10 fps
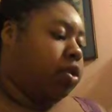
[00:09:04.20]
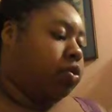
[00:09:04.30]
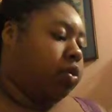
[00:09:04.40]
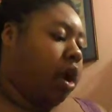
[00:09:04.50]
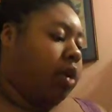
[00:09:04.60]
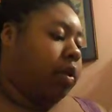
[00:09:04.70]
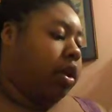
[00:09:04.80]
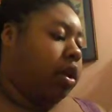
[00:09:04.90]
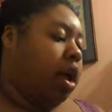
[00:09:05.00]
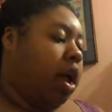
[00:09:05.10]
the strong
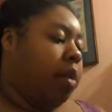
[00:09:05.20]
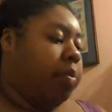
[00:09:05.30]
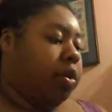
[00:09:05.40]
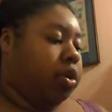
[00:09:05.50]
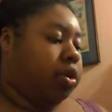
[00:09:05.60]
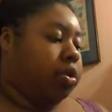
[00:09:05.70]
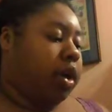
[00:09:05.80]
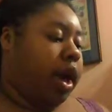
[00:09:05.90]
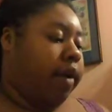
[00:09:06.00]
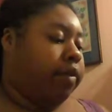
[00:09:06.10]
one, but she'll
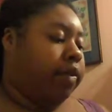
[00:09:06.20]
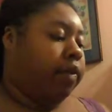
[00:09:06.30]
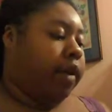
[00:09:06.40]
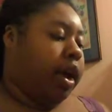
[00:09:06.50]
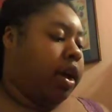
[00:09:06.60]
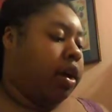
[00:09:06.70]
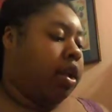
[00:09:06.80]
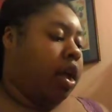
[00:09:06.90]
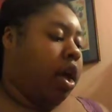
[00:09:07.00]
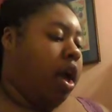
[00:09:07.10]
have to find
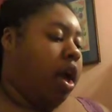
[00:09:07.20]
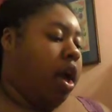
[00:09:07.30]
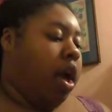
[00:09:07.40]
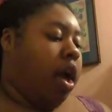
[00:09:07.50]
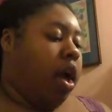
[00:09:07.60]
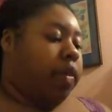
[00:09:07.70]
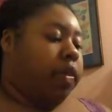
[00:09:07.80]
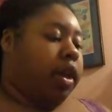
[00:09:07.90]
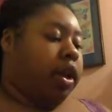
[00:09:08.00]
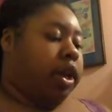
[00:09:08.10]

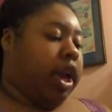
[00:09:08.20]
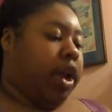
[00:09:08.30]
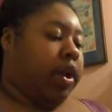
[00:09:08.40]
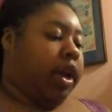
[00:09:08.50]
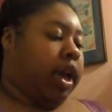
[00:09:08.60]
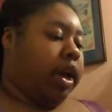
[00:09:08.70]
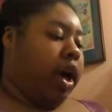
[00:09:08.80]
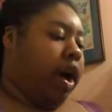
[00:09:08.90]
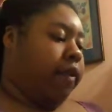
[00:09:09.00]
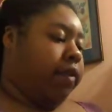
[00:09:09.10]
the daring and
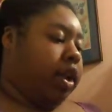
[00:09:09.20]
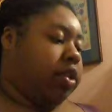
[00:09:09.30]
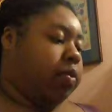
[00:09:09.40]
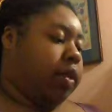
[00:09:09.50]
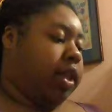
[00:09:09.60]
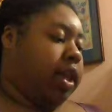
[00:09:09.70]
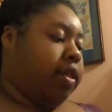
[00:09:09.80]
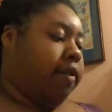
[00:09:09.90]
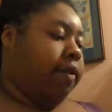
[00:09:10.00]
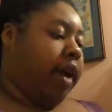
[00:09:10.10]
confidence within
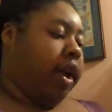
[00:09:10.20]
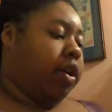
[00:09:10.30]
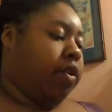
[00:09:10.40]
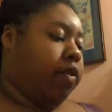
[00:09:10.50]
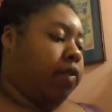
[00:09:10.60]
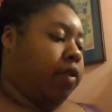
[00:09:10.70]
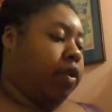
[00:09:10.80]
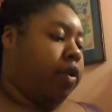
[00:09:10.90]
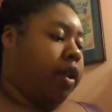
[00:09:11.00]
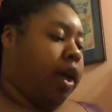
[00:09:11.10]
the fight for
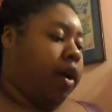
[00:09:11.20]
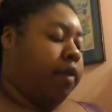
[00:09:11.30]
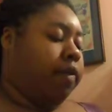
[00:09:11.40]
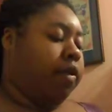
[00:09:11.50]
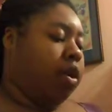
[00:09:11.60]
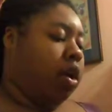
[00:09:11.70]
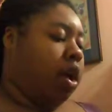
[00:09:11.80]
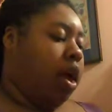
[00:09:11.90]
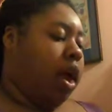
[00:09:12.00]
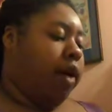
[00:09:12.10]
their love
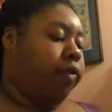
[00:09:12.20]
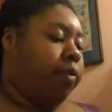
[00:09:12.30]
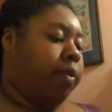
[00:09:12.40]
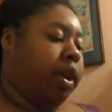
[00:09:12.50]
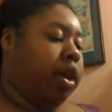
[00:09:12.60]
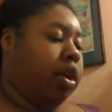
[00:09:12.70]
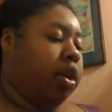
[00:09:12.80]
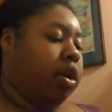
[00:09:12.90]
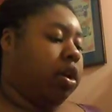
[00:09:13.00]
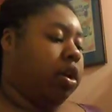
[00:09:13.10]
and for being